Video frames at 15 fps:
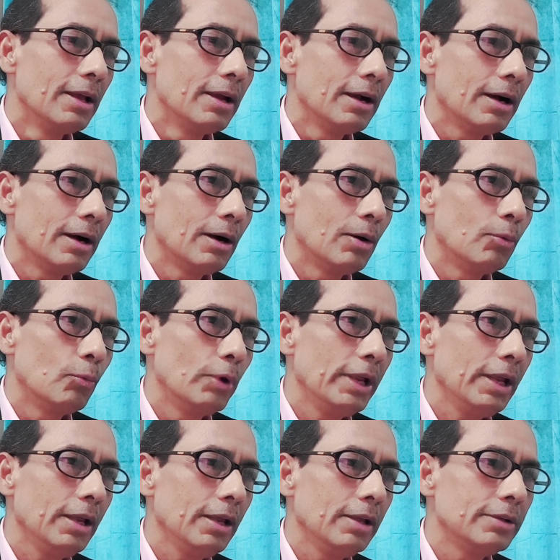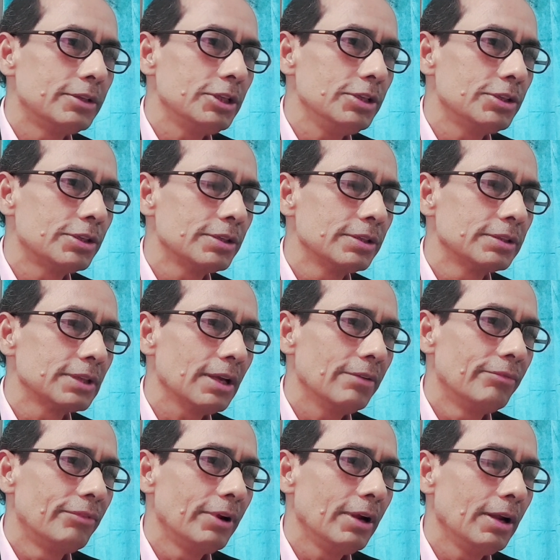We teachers,
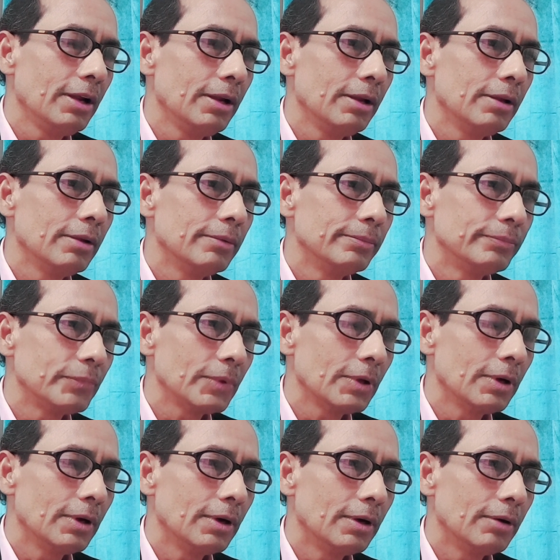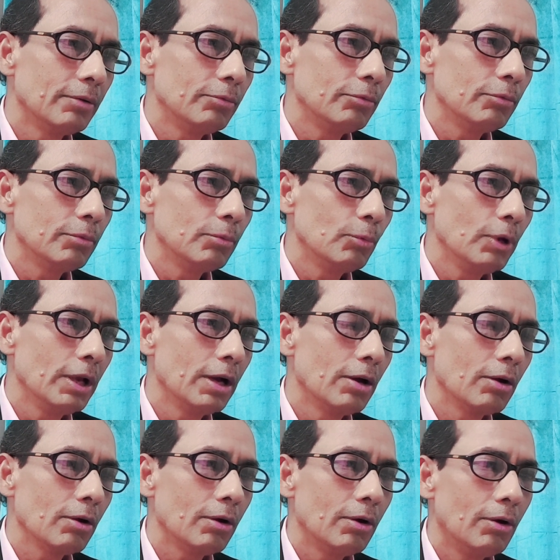we
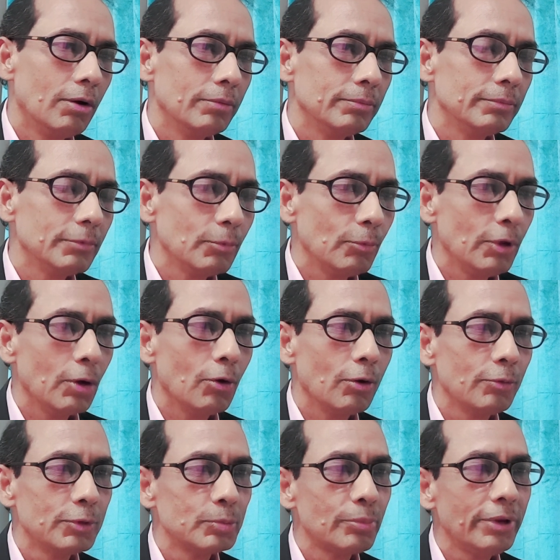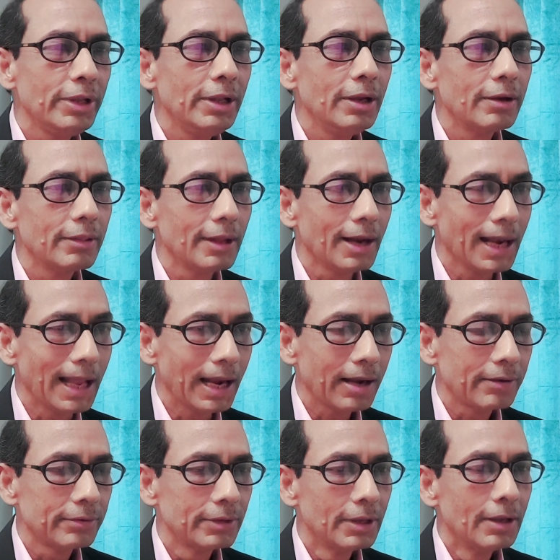are always breathing on the
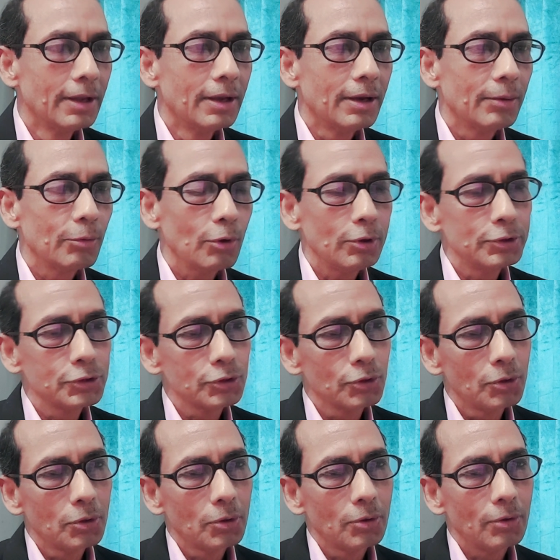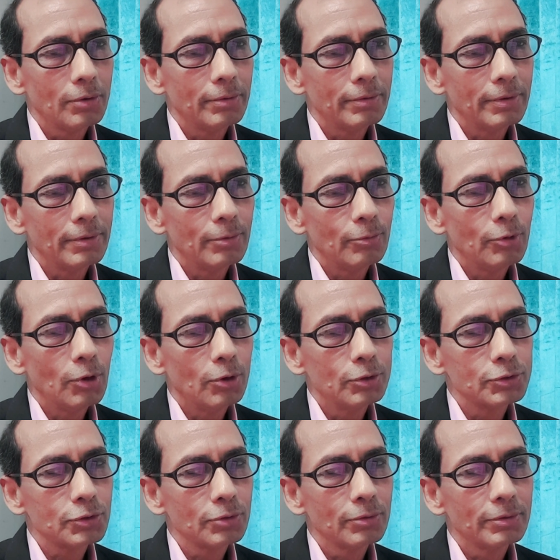neck, and also we
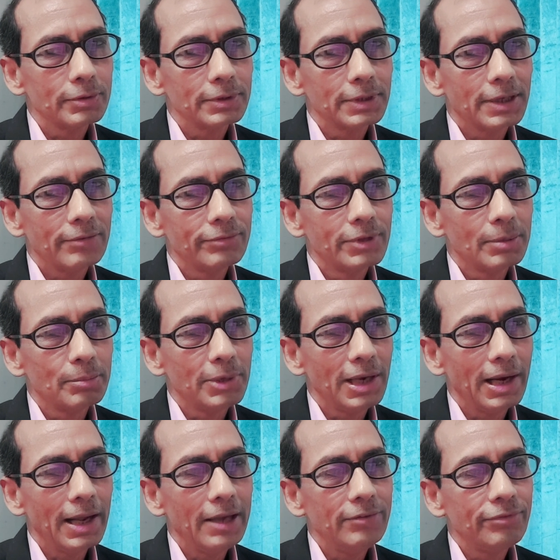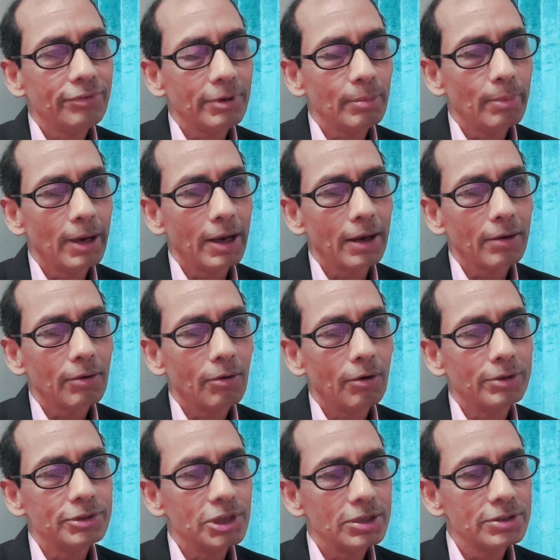also give them delayed feedback
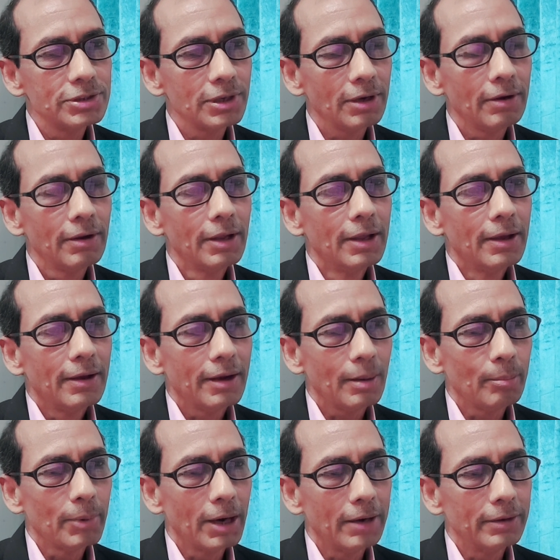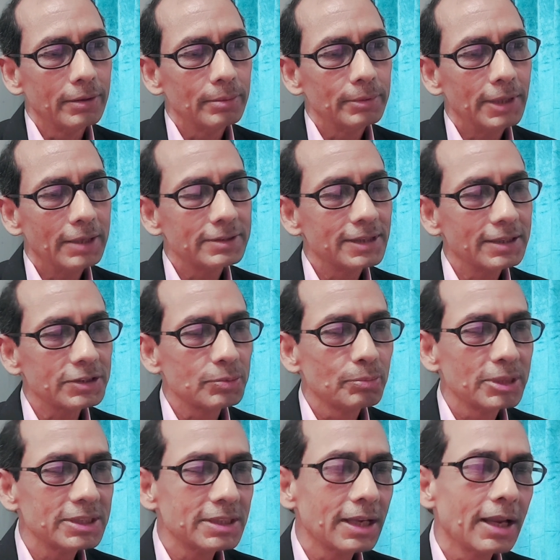or gentle reminder. That's
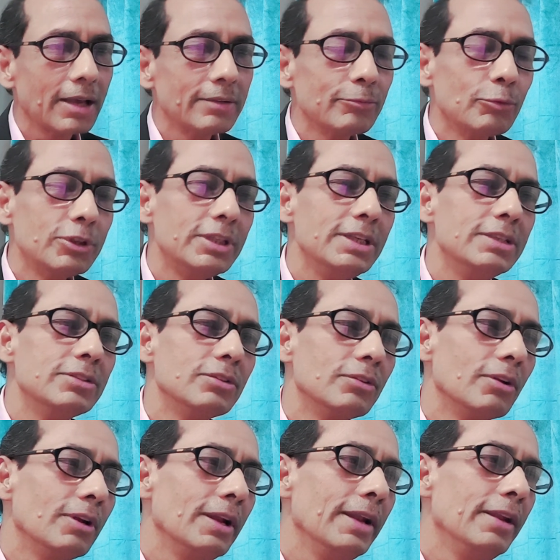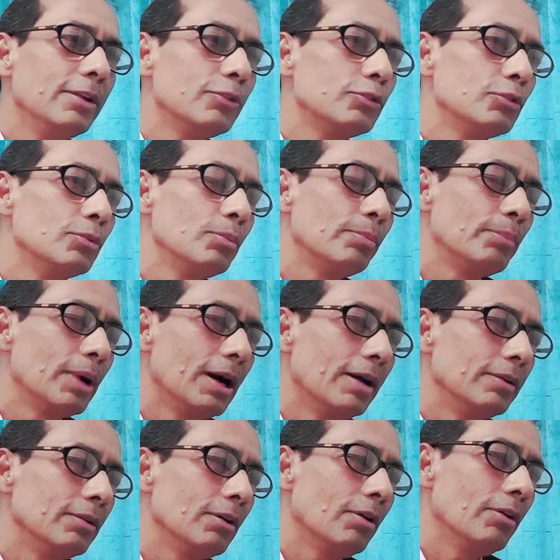missing, and with these, leading to and